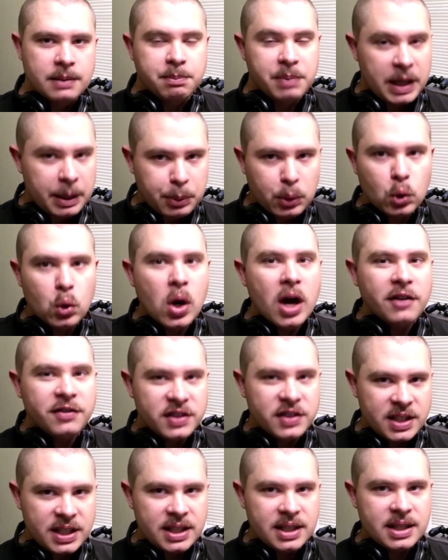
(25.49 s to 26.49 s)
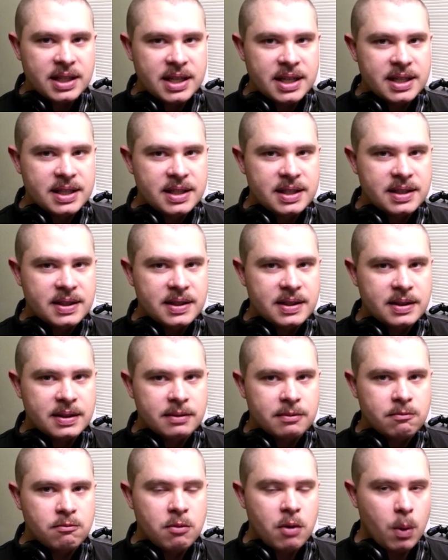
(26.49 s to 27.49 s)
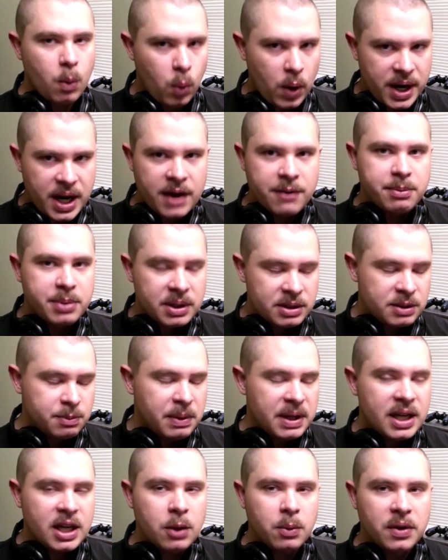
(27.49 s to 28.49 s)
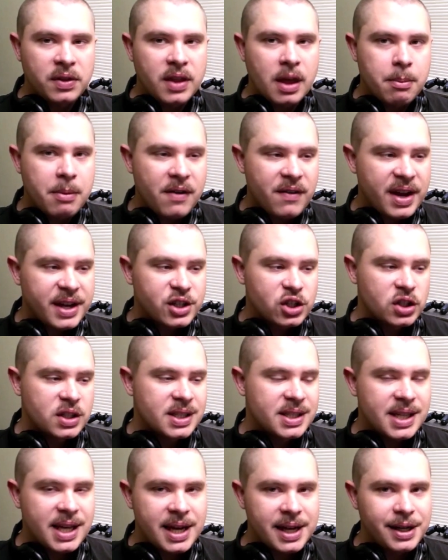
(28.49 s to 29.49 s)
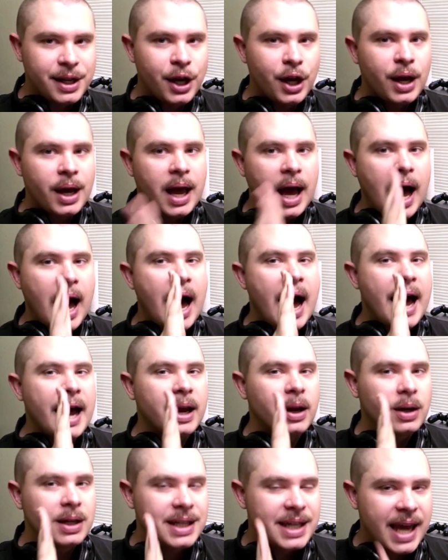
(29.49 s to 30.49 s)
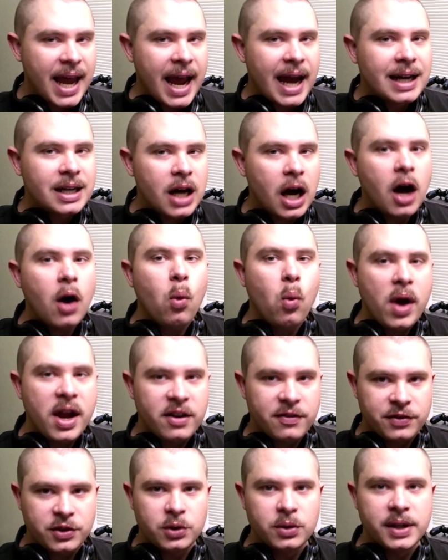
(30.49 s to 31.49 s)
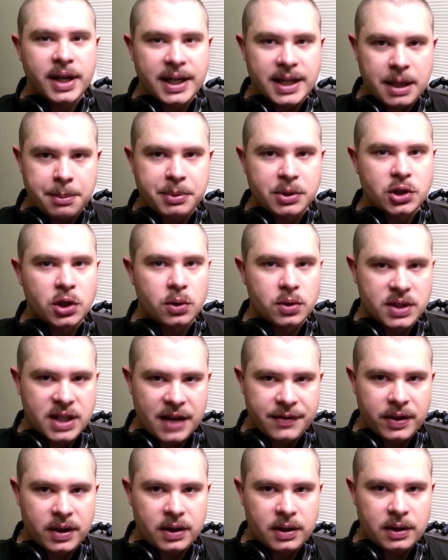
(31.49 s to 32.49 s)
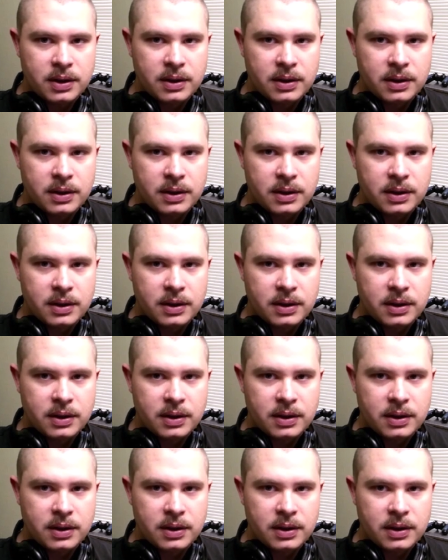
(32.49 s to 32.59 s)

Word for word: People who have seen this, when I've been speaking with them, have actually said, I cannot wait for you to get episode 7.